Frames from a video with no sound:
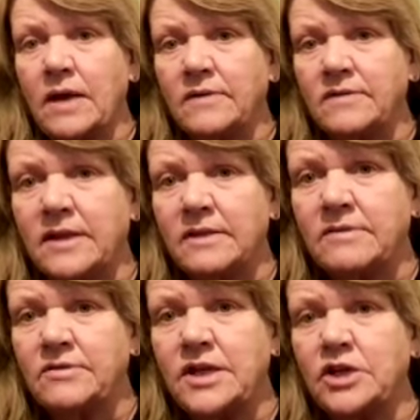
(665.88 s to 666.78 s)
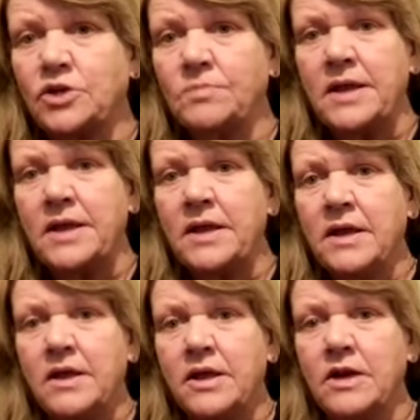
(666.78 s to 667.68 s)
else can this teach me?
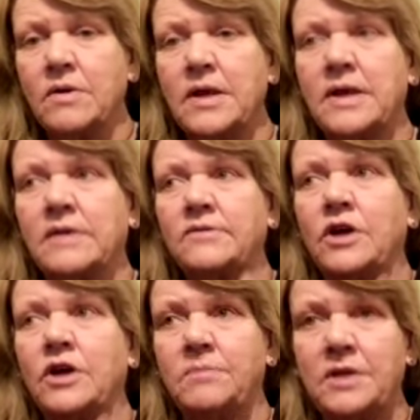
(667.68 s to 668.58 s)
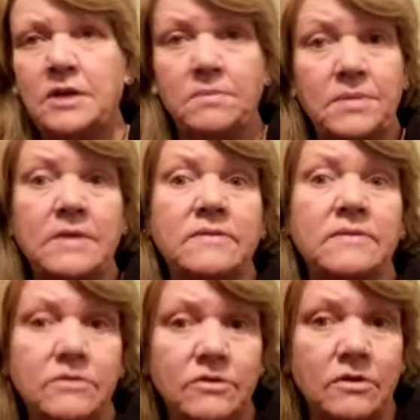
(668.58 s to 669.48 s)
It has taught me to be,
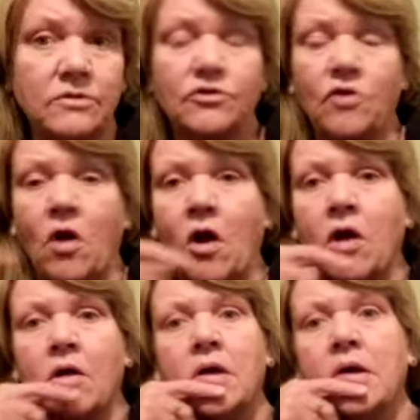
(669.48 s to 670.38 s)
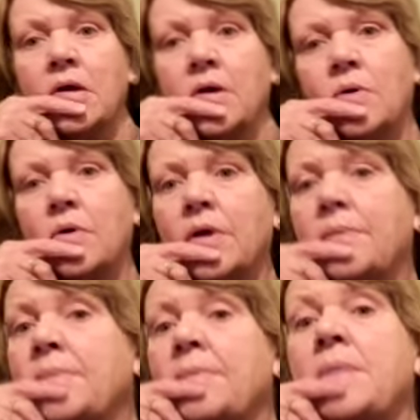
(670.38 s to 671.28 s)
strong, or
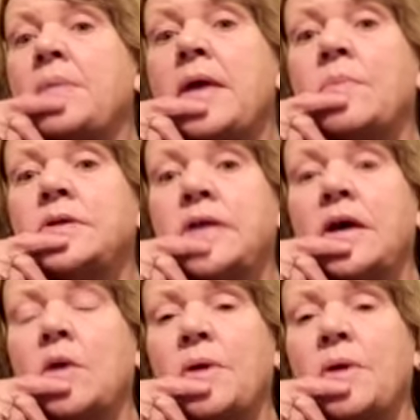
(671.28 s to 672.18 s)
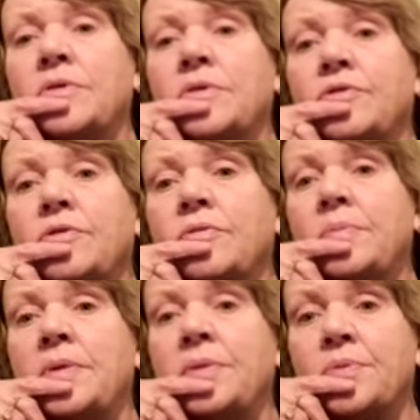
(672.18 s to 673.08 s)
maybe able to help others who
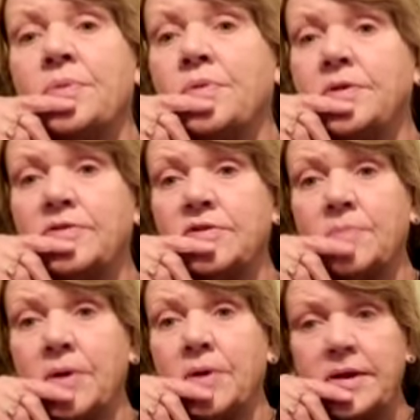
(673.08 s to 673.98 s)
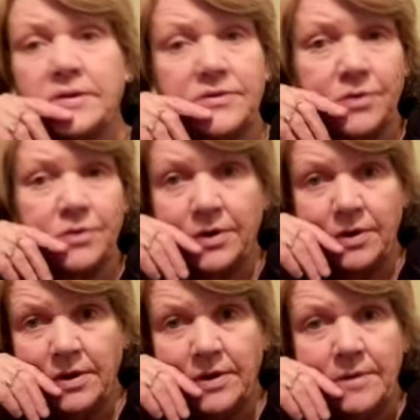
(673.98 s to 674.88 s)
have been through this experience, or
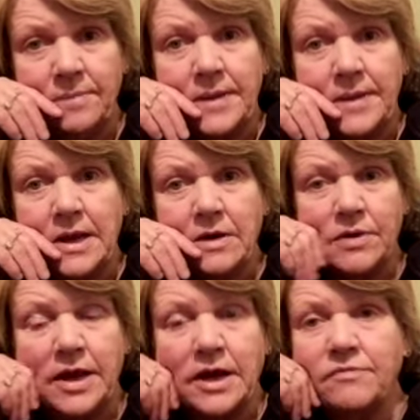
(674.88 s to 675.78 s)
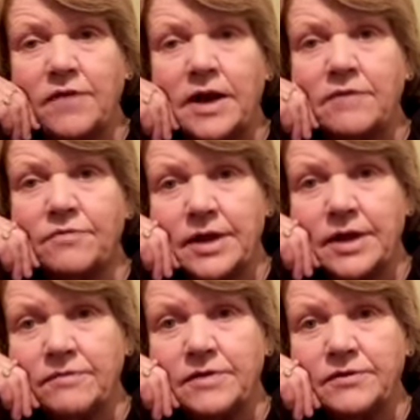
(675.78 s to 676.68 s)
can I find
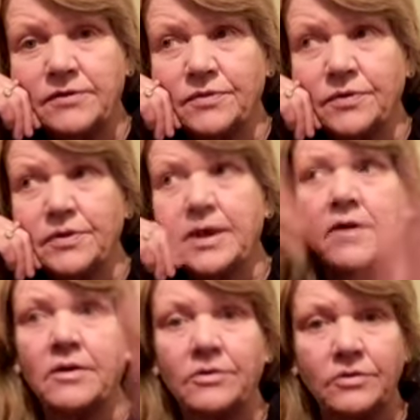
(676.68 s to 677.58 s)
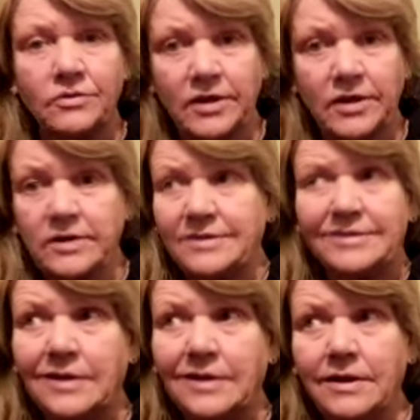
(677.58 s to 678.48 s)
forgiveness for the characters that
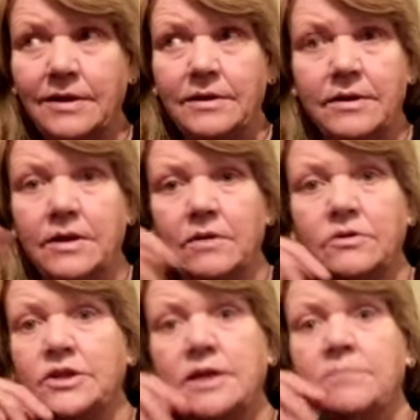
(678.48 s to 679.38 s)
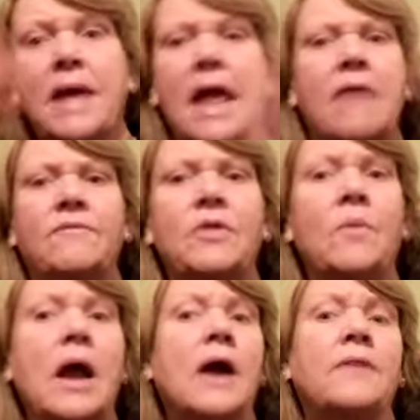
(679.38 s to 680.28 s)
didn't behave the
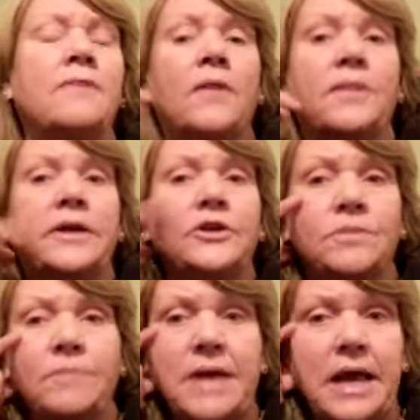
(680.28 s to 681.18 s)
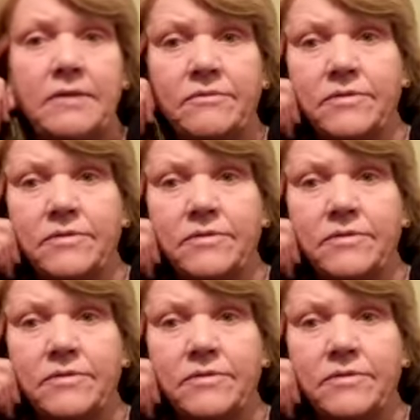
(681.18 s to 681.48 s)
way I thought they should behave.